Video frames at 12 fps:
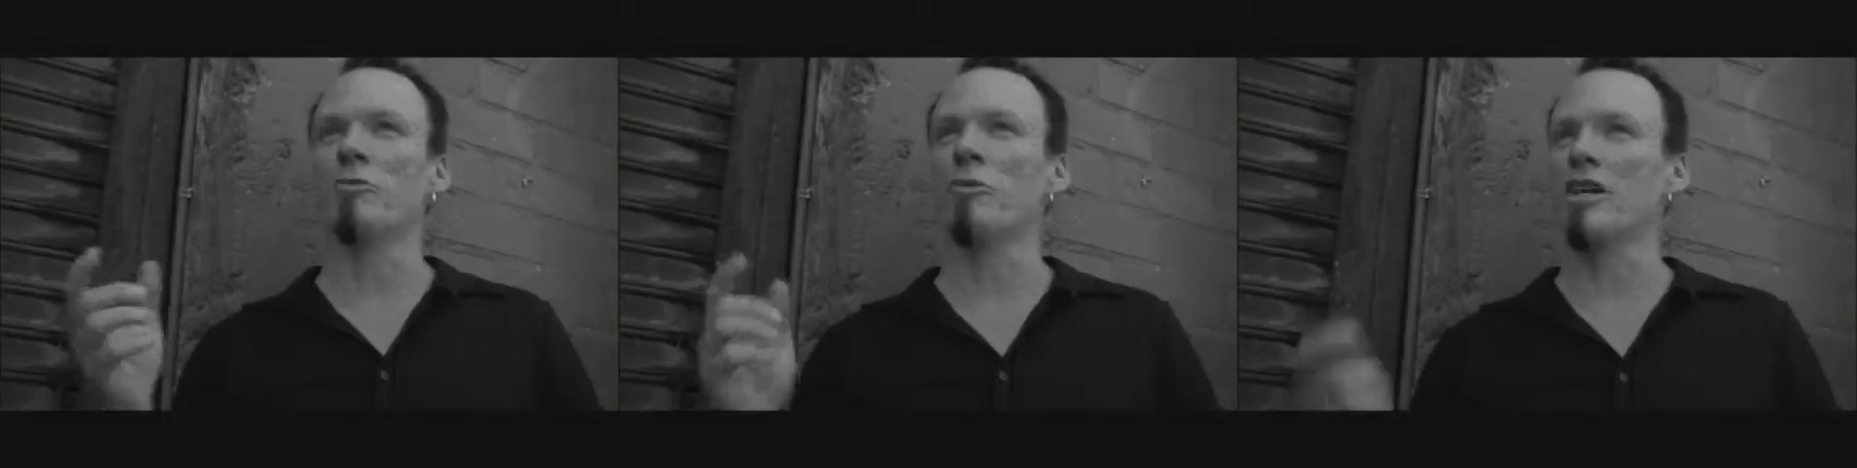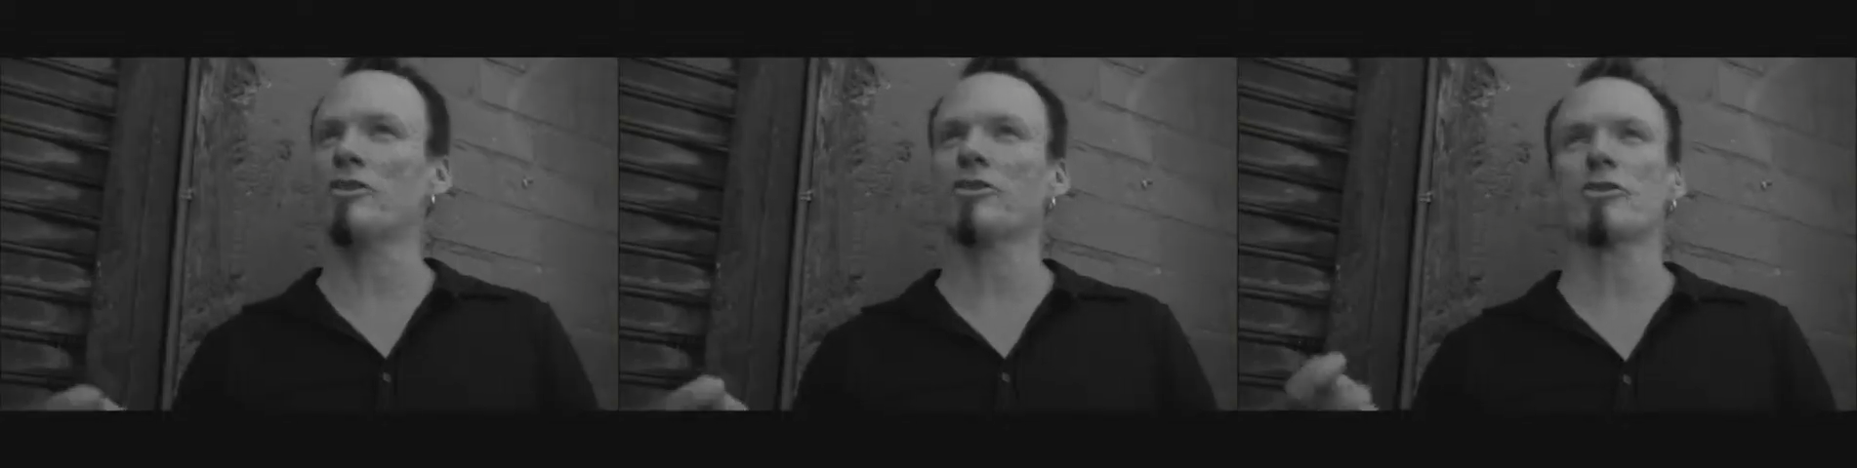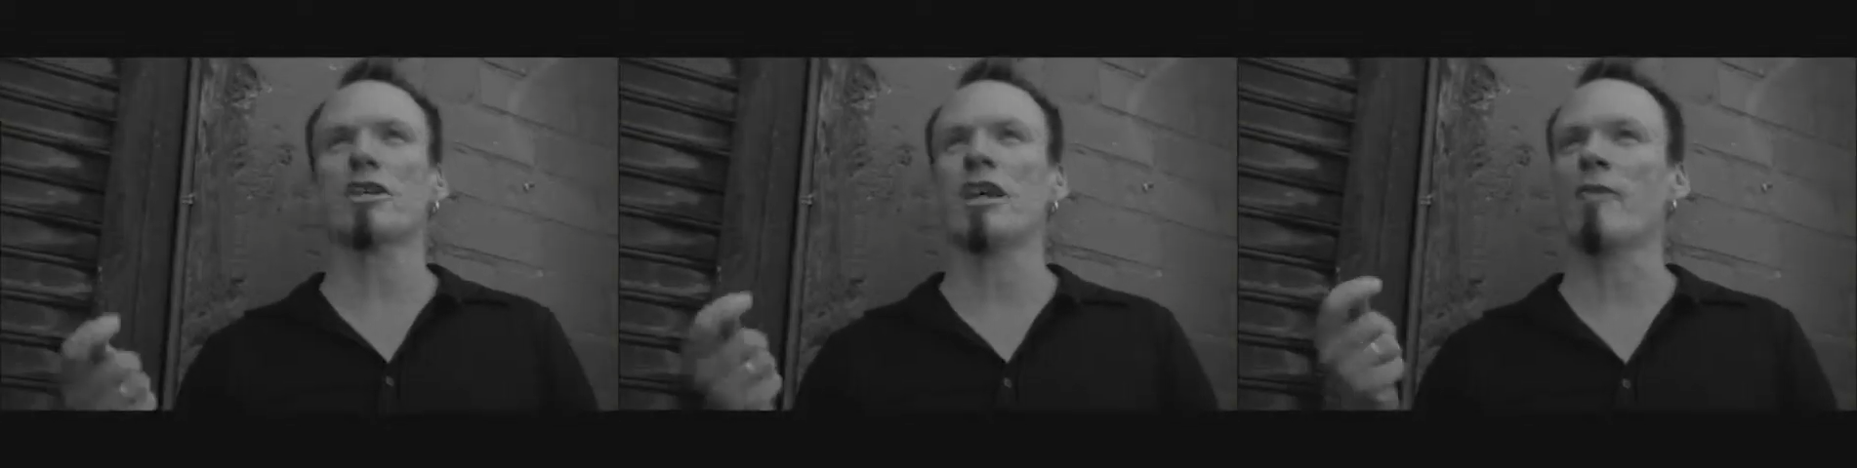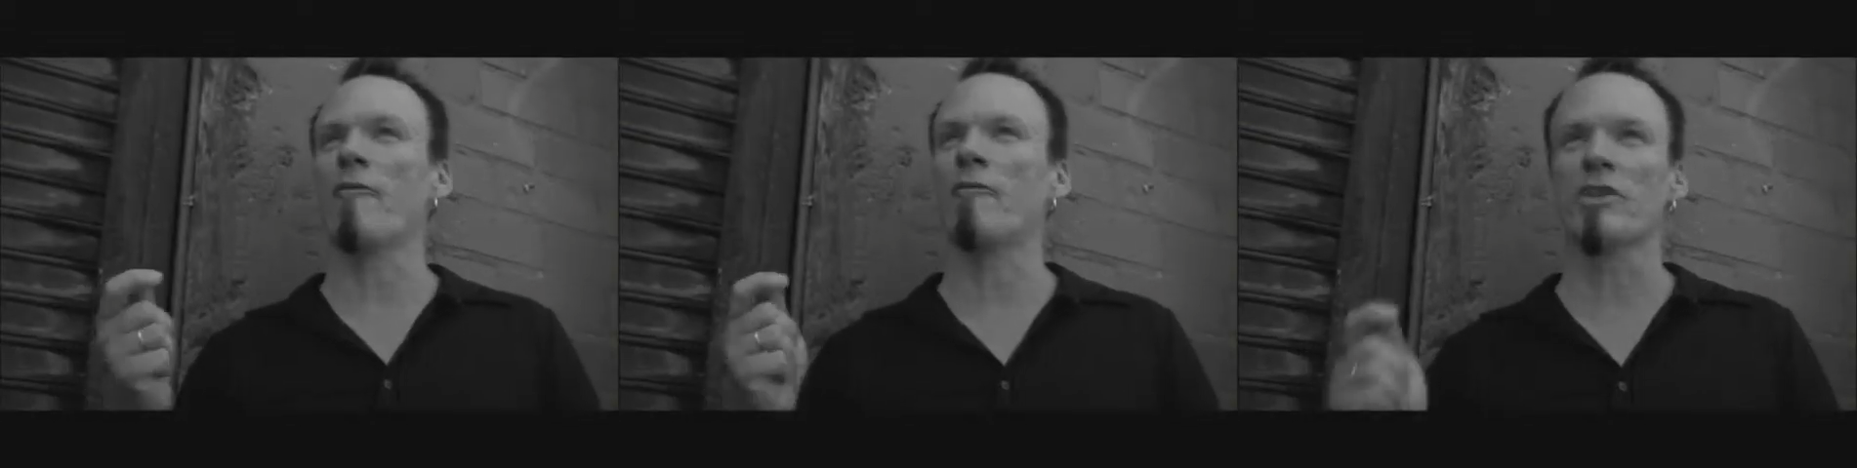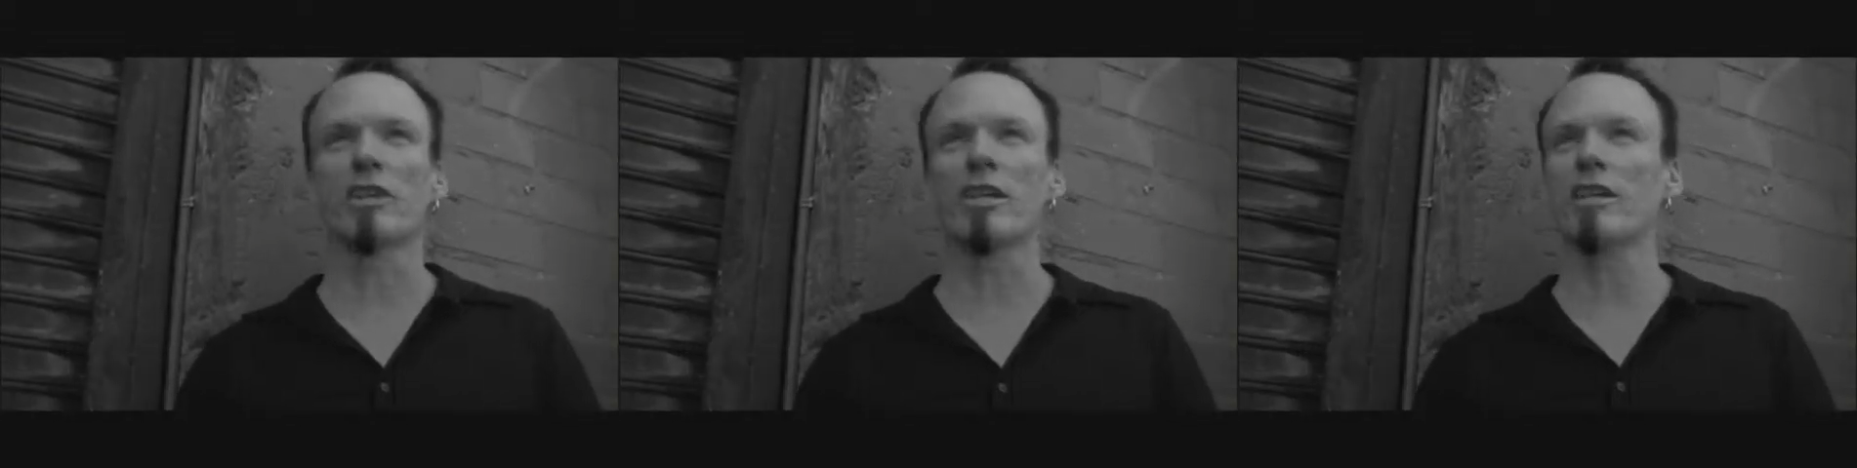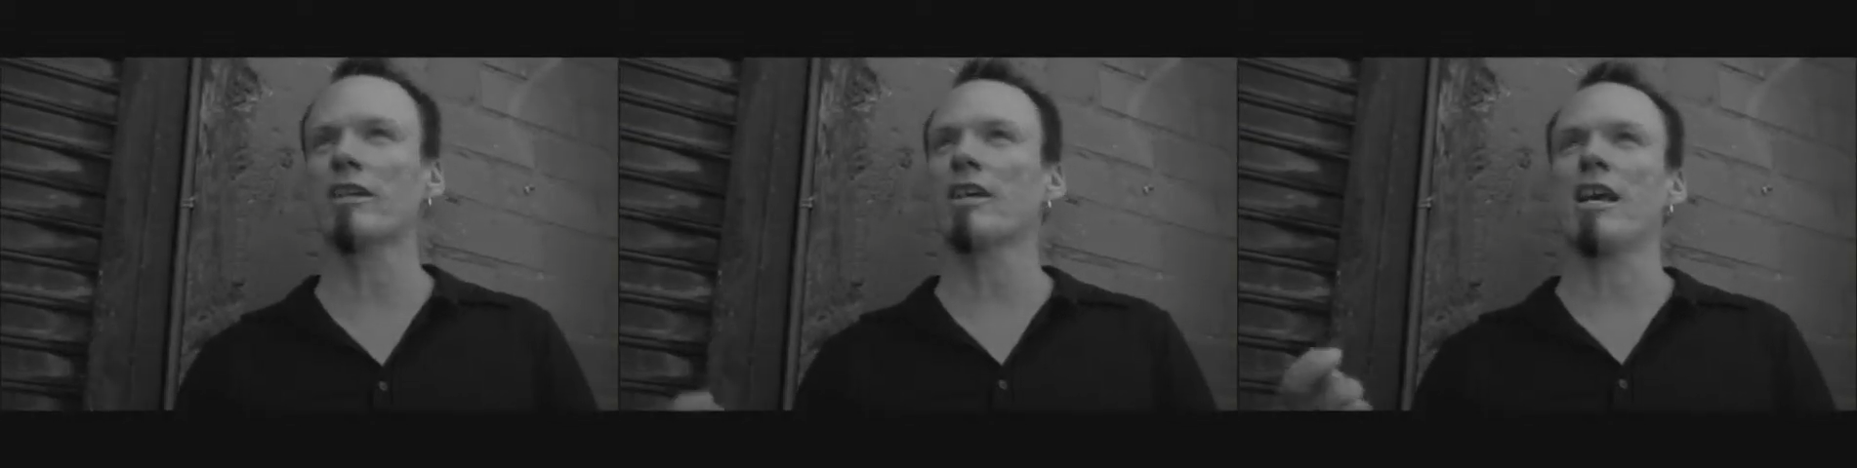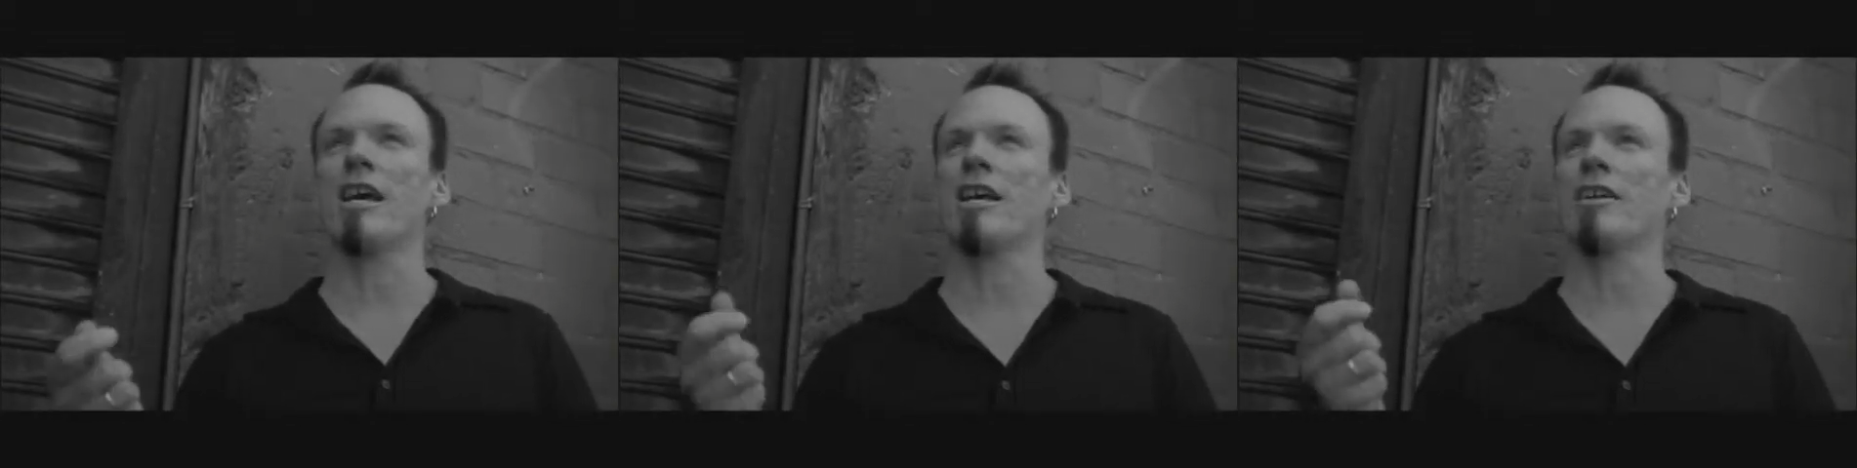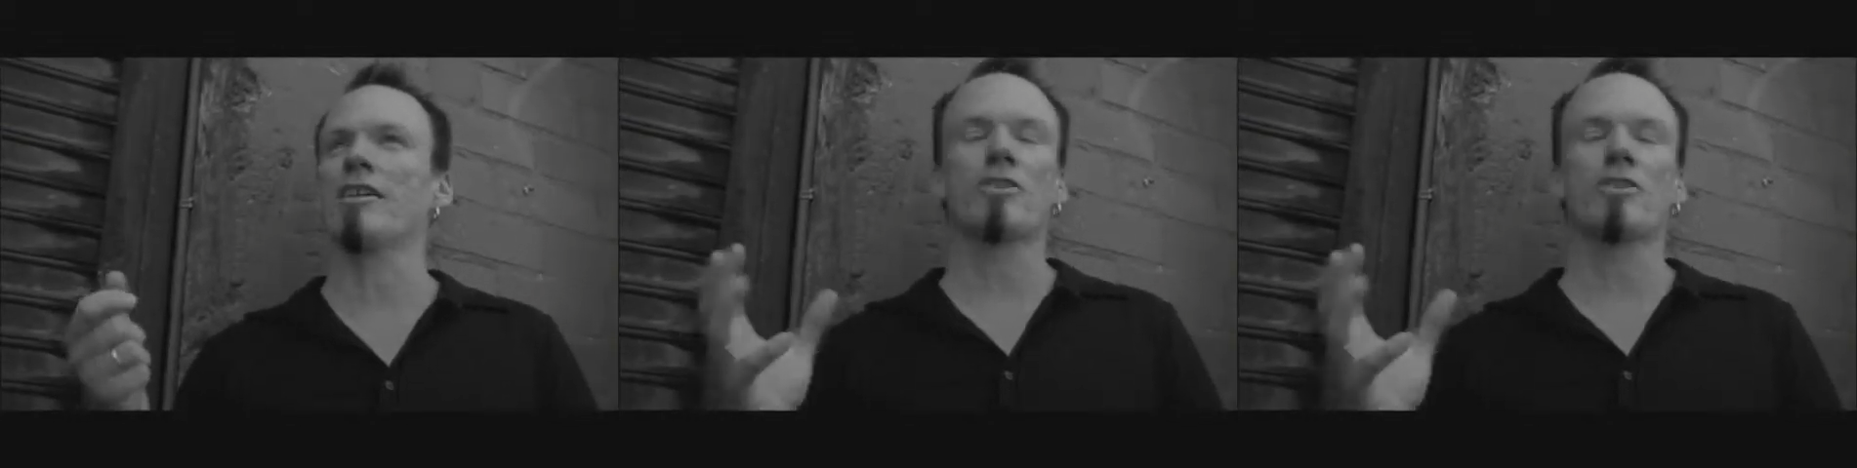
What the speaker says: rich and filling and